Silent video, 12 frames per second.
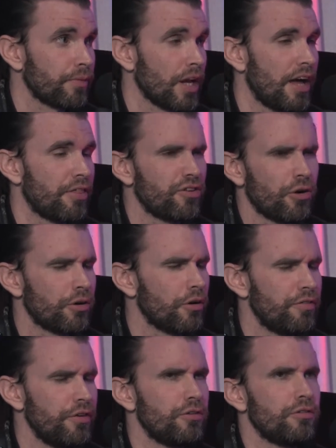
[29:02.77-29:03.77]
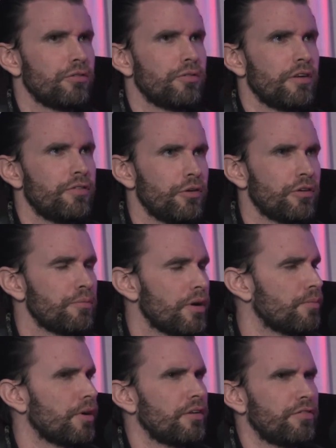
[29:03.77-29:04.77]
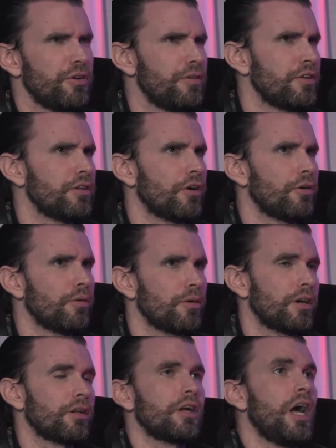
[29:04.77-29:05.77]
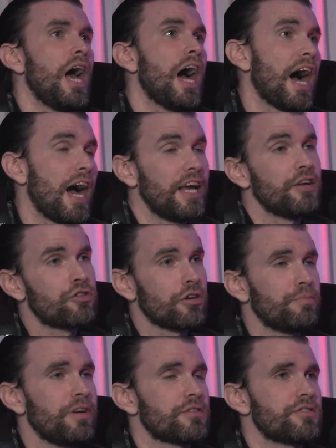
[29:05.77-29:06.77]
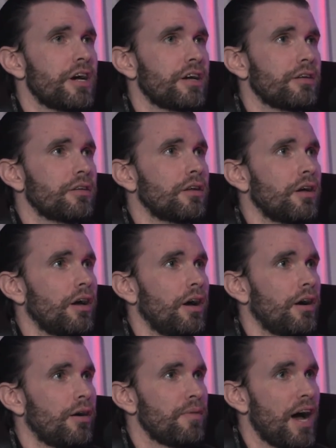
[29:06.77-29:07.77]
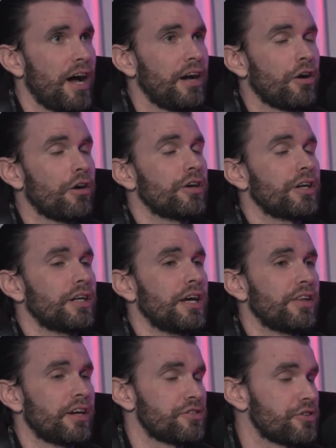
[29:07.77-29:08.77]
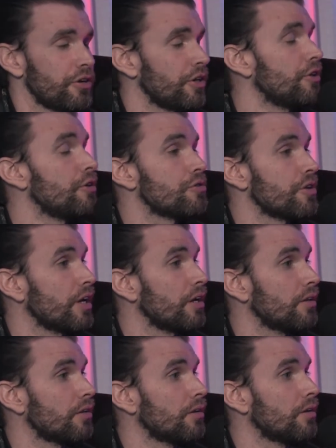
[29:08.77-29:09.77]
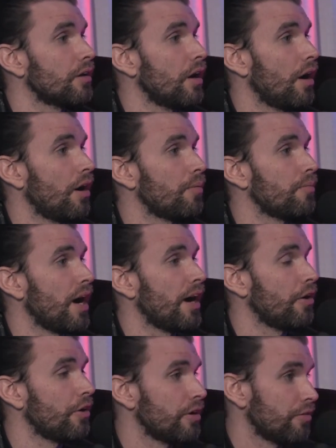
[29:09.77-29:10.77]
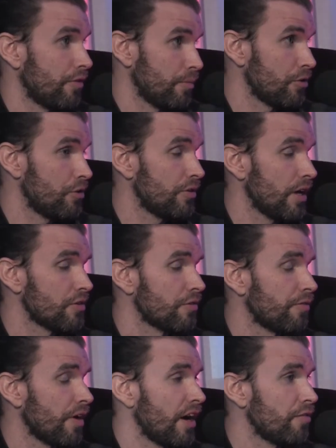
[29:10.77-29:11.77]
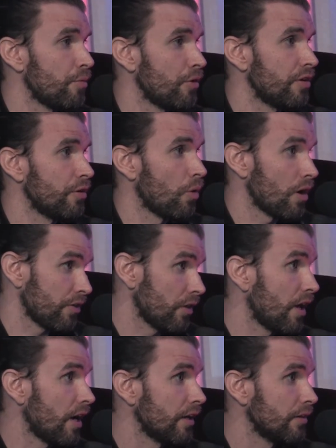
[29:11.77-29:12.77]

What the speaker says: I don't know if you remember, if you even know. Well, it took me a second. I heard it and then I started using it. I heard it from the 2005 movie Walk the Line.